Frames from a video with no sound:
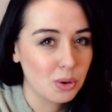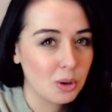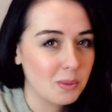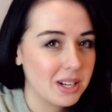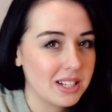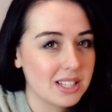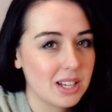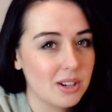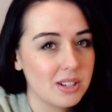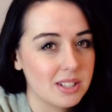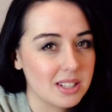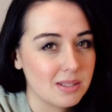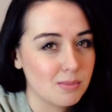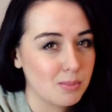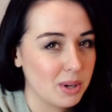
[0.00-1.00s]
normally I tell you
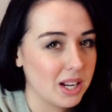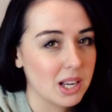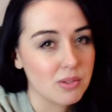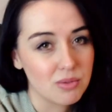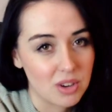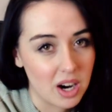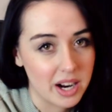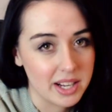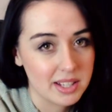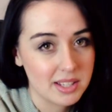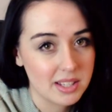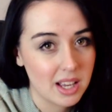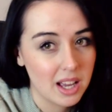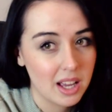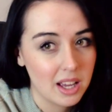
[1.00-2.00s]
to put it in
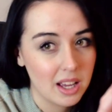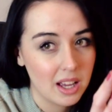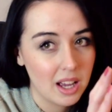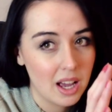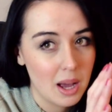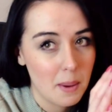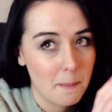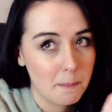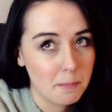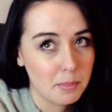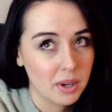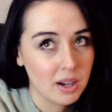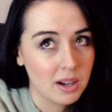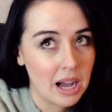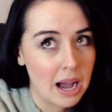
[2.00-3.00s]
rice,
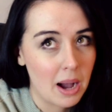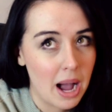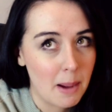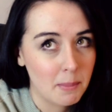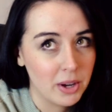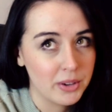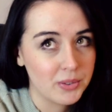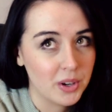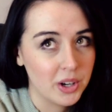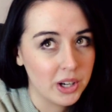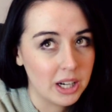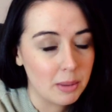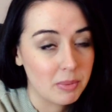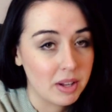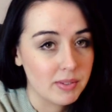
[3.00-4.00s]
but at my photo
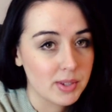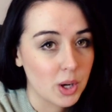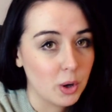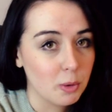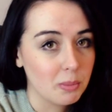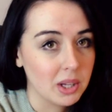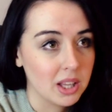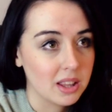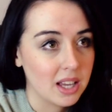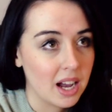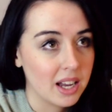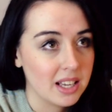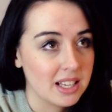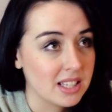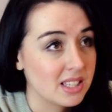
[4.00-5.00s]
lab they've told me
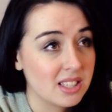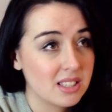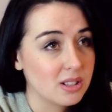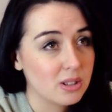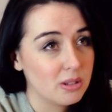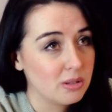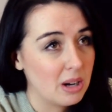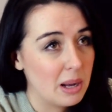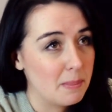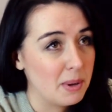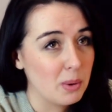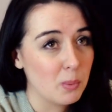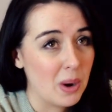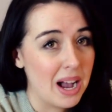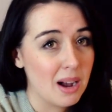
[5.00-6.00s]
that it's still a
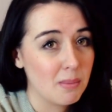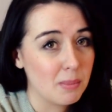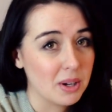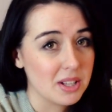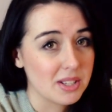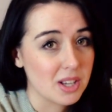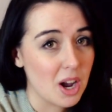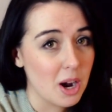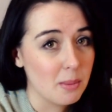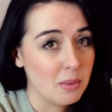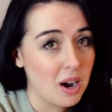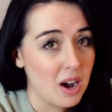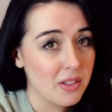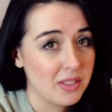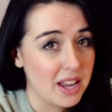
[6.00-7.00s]
bit wet by the time
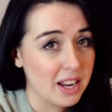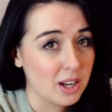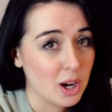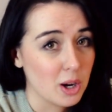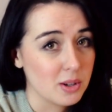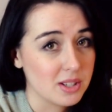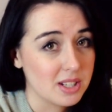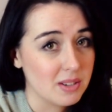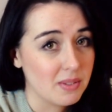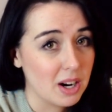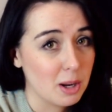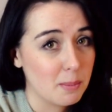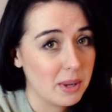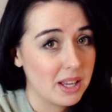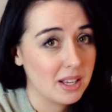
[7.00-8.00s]
they go to
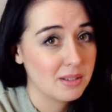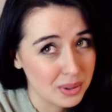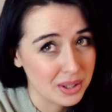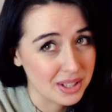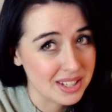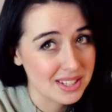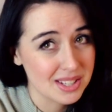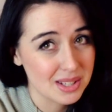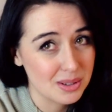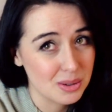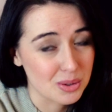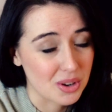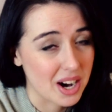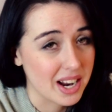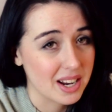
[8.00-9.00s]
develop it. You can still
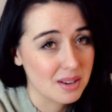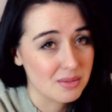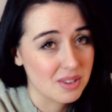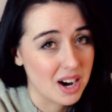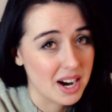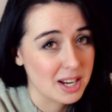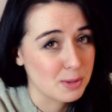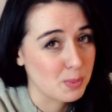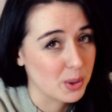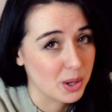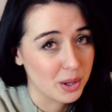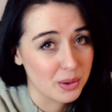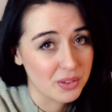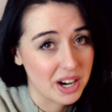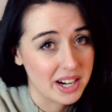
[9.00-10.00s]
dry it in rice, put it
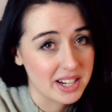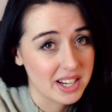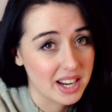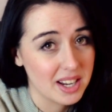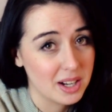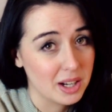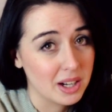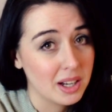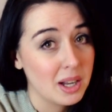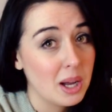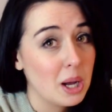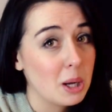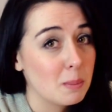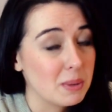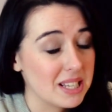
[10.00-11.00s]
on a radiator,
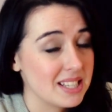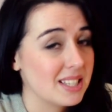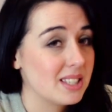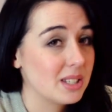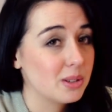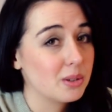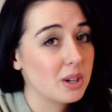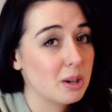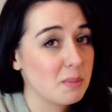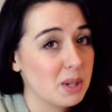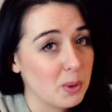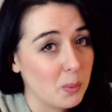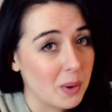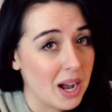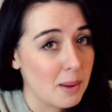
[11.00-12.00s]
but it's still going to
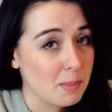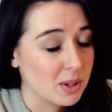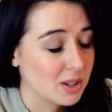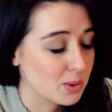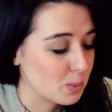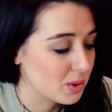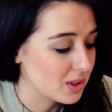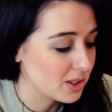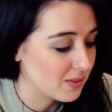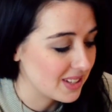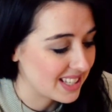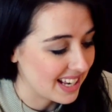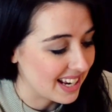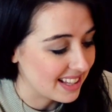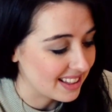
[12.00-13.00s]
be wet because once
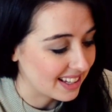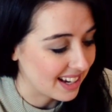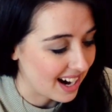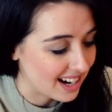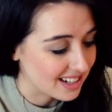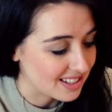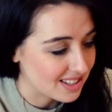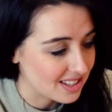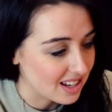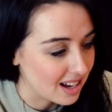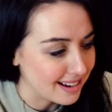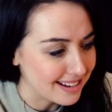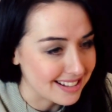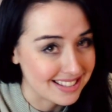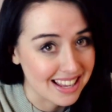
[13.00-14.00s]
something's in the
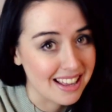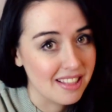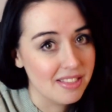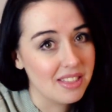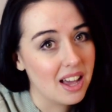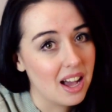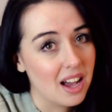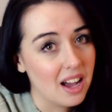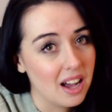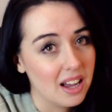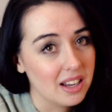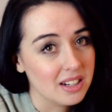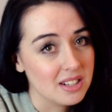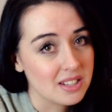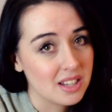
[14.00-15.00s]
canister, it's in there,
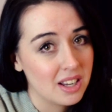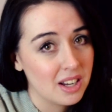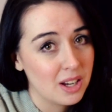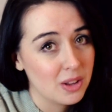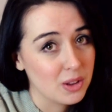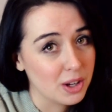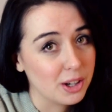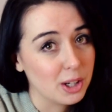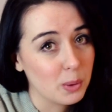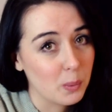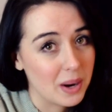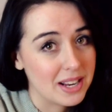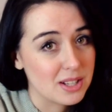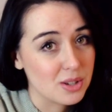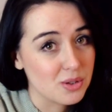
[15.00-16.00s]
and the only
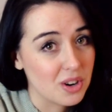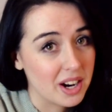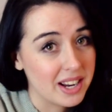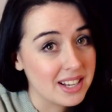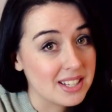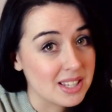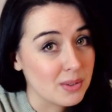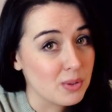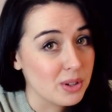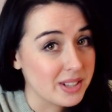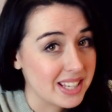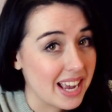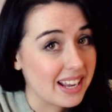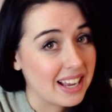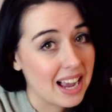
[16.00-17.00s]
way to dry it is if you
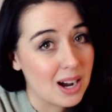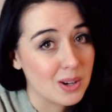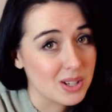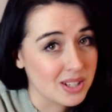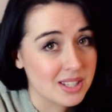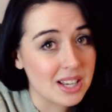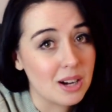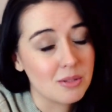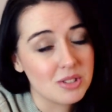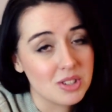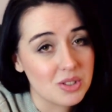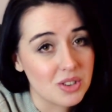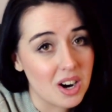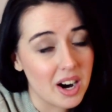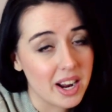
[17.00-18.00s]
take it out yourself to
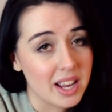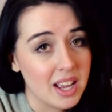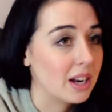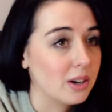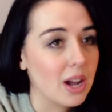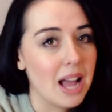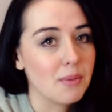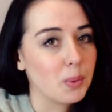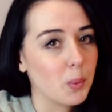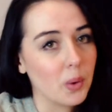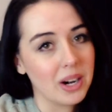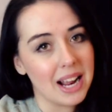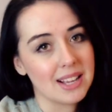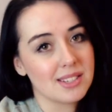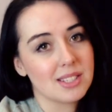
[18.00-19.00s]
dry. And not
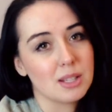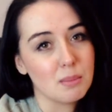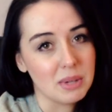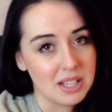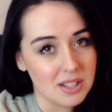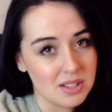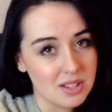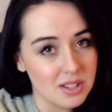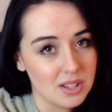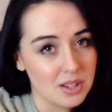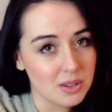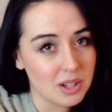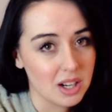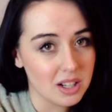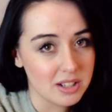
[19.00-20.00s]
everyone has the means to
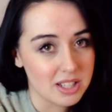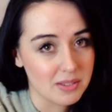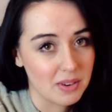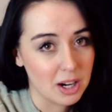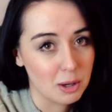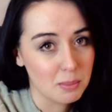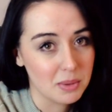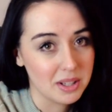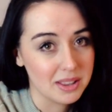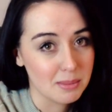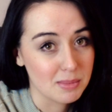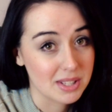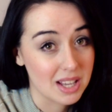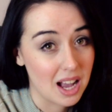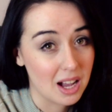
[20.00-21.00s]
do colour development
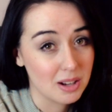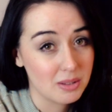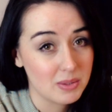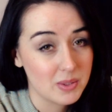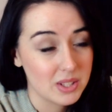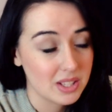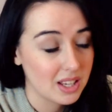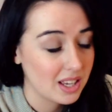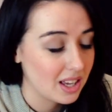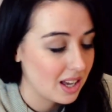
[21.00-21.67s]
themselves.